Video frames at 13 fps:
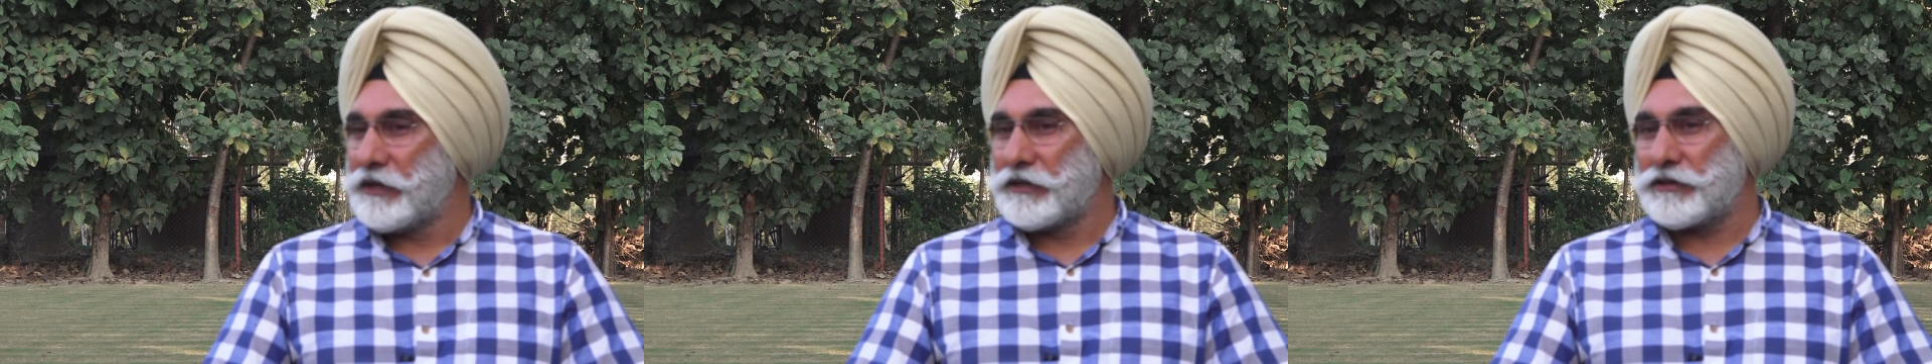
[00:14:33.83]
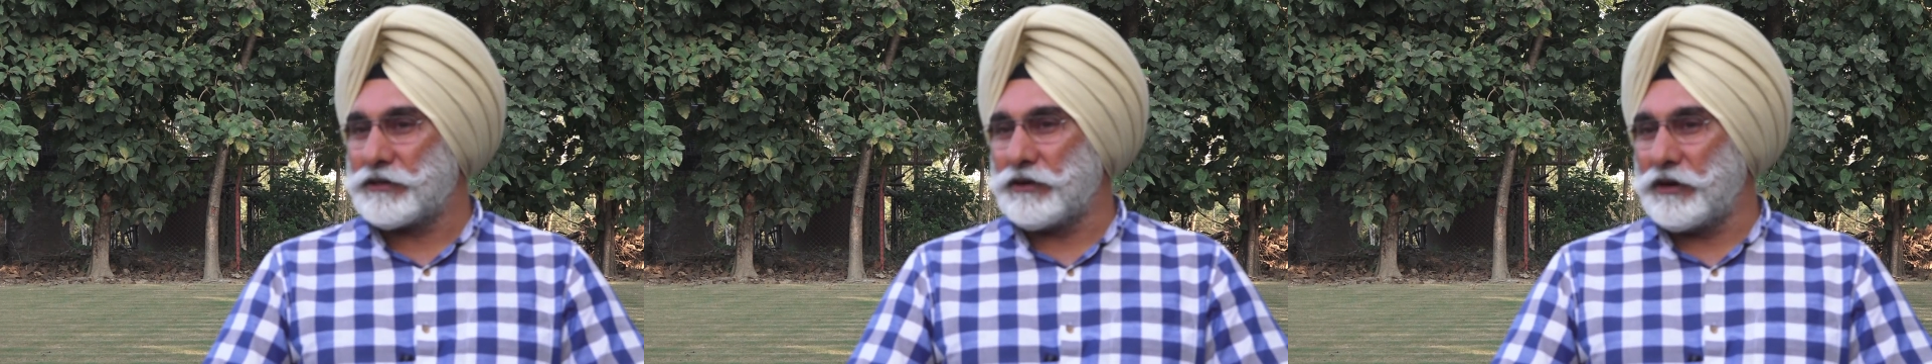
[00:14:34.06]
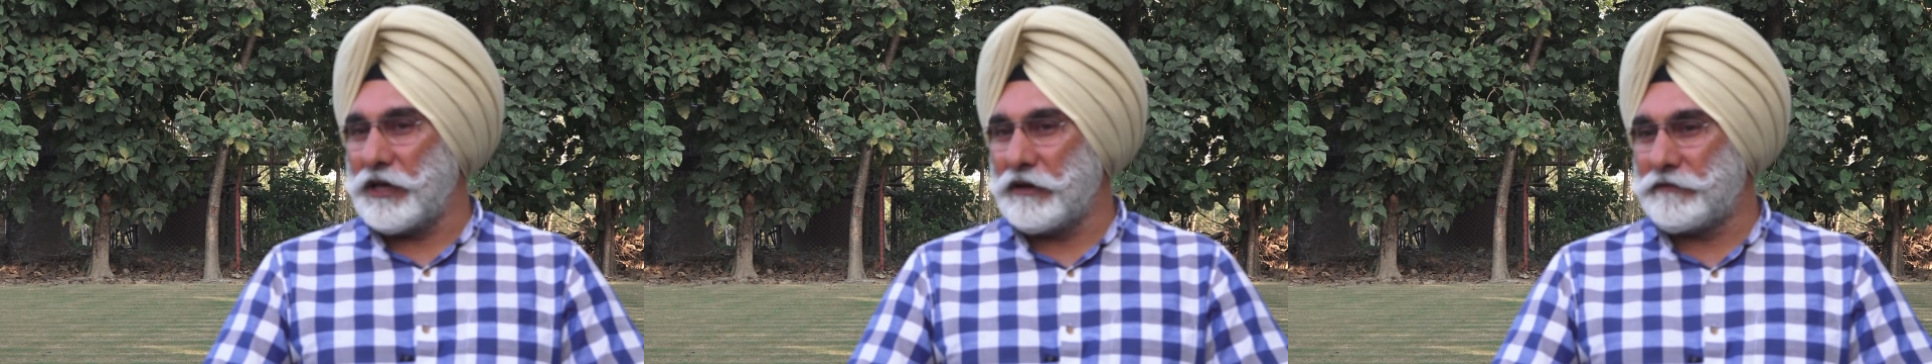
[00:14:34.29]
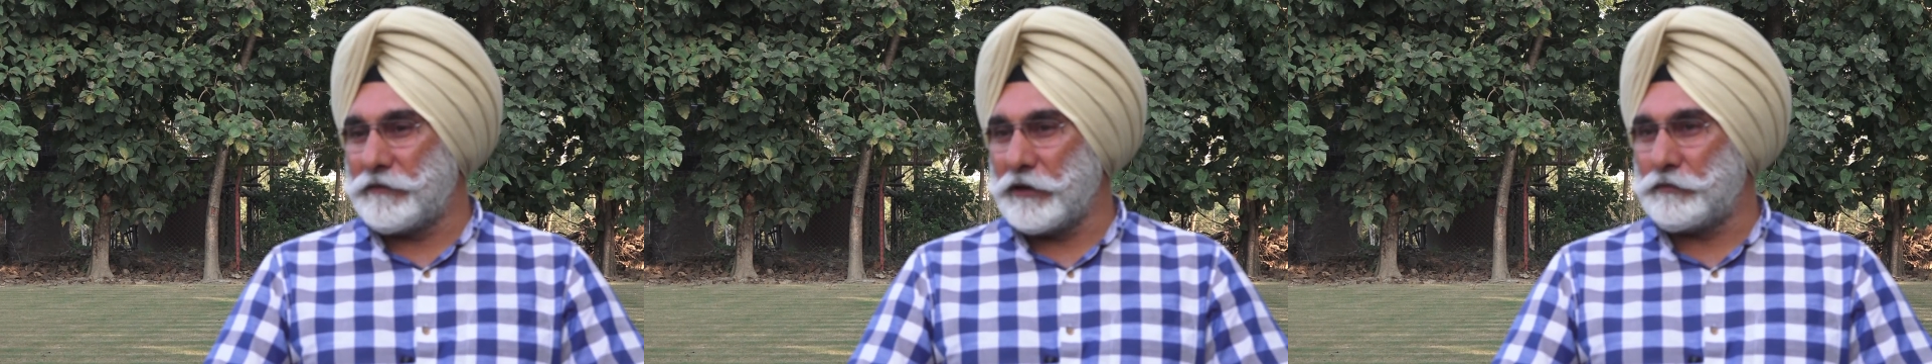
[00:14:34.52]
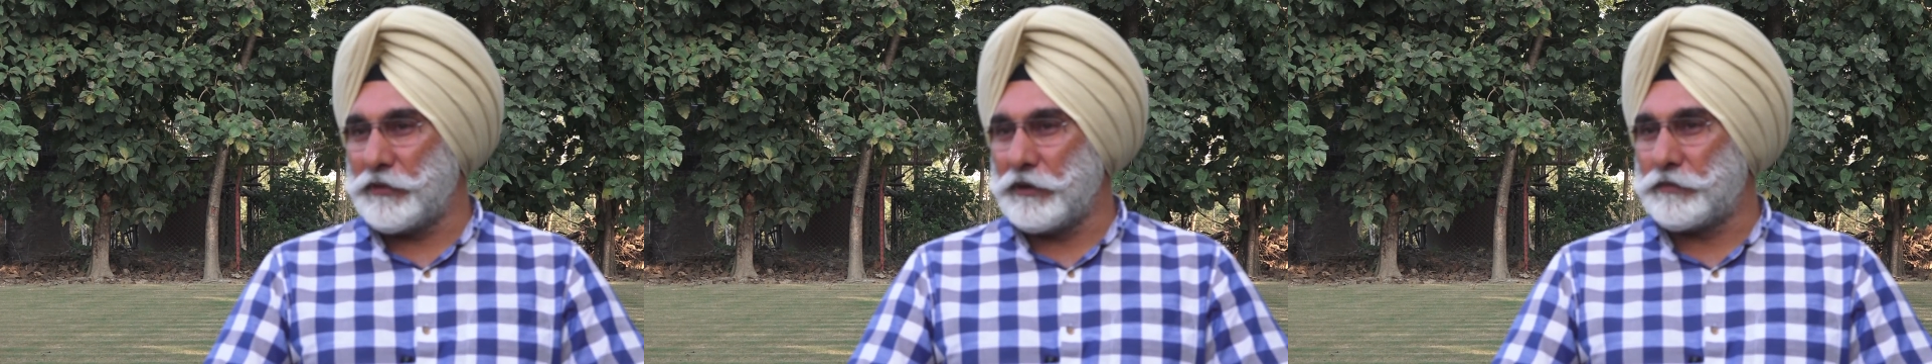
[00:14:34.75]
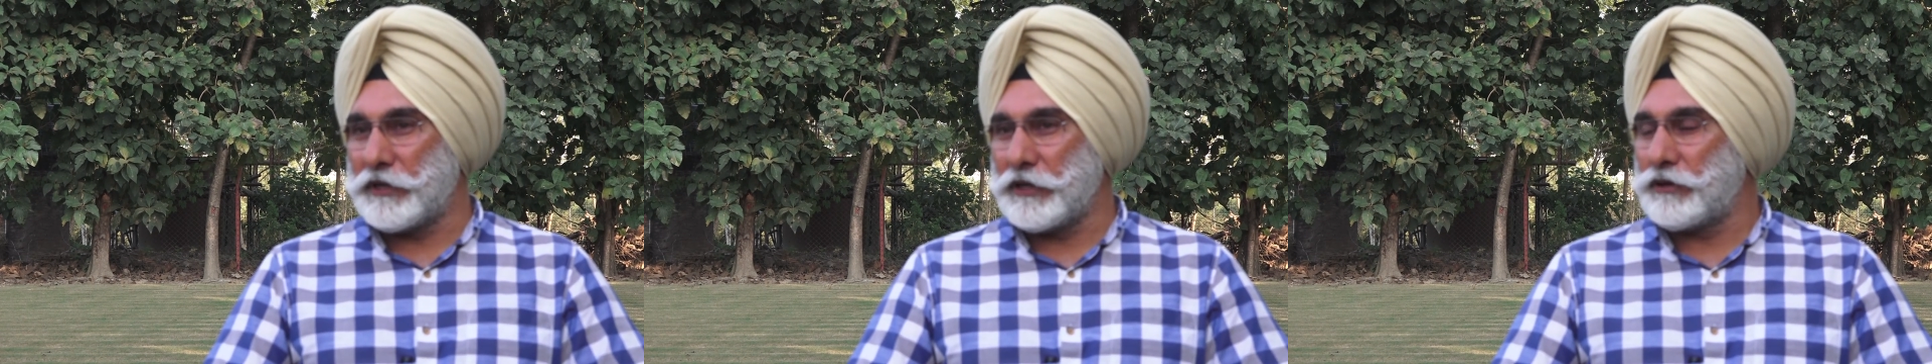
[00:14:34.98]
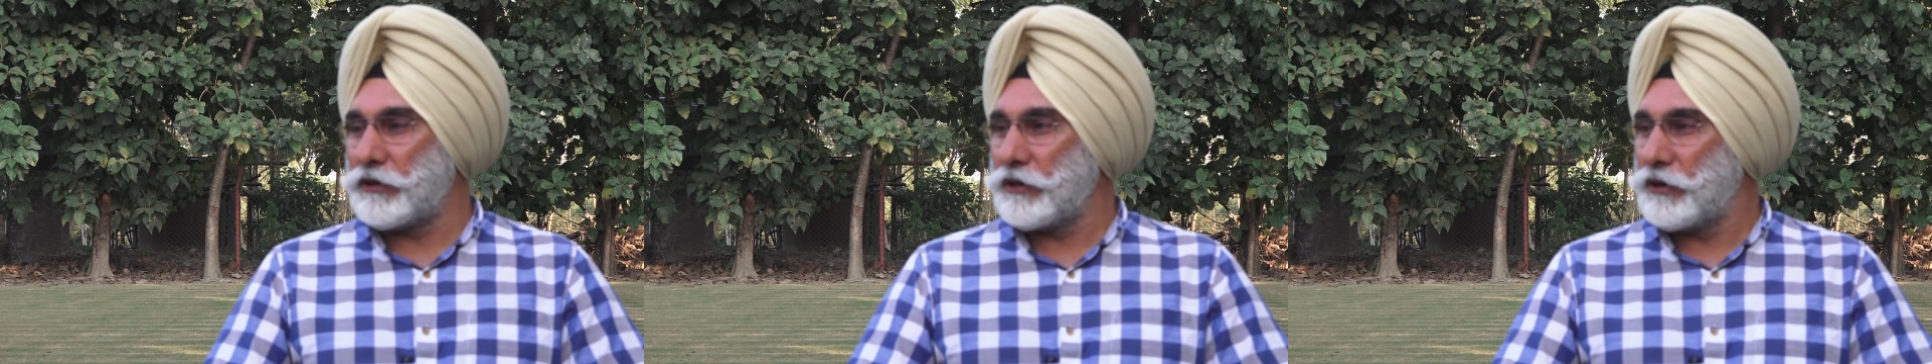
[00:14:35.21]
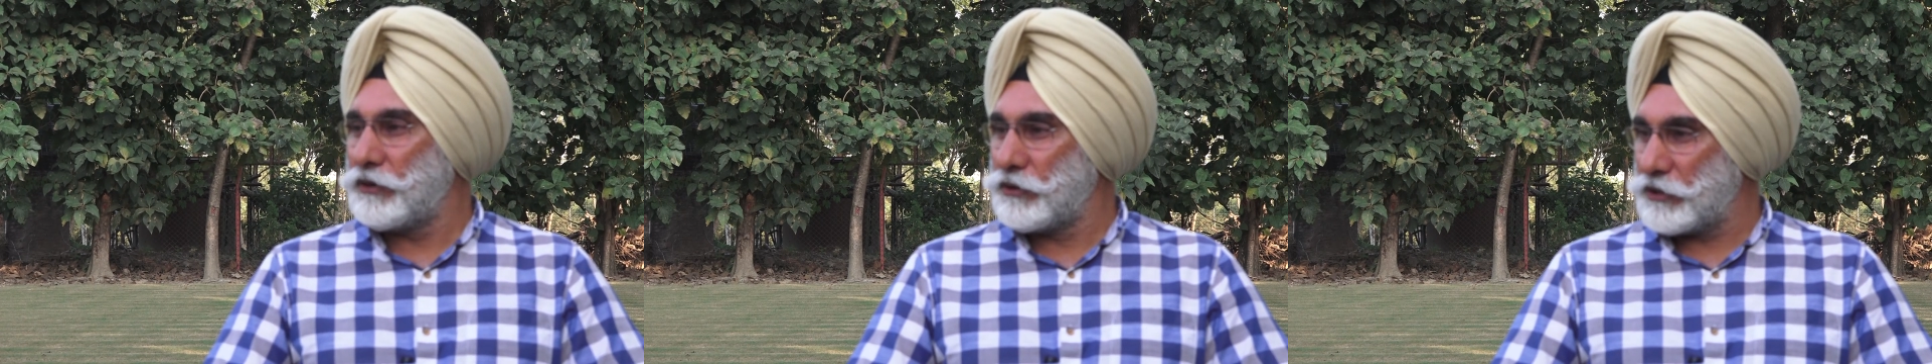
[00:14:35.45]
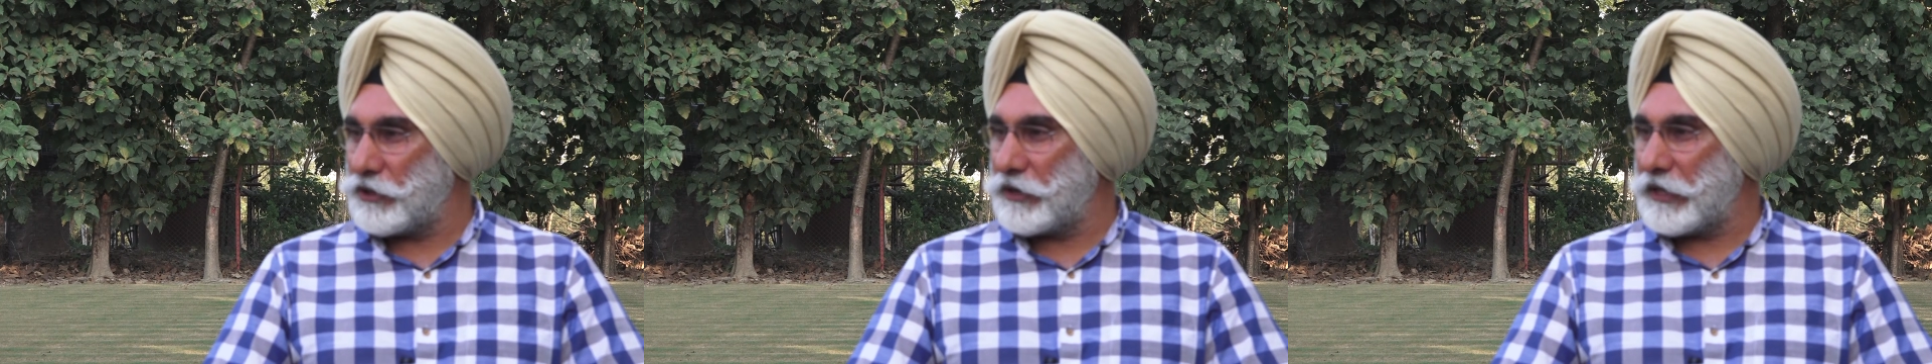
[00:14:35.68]
So if people don't
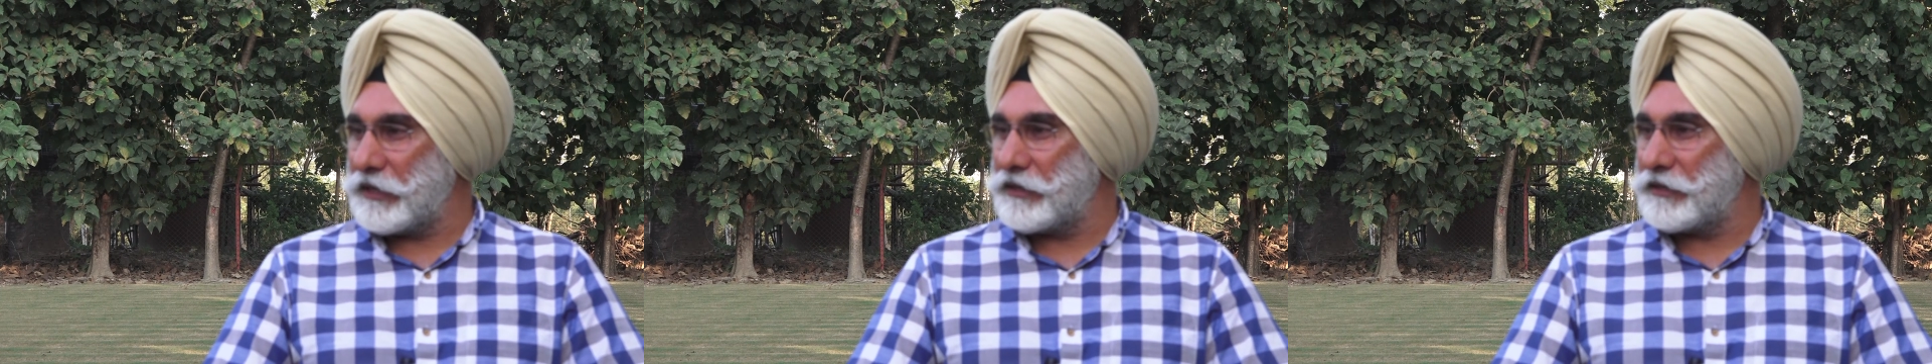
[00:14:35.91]
lose on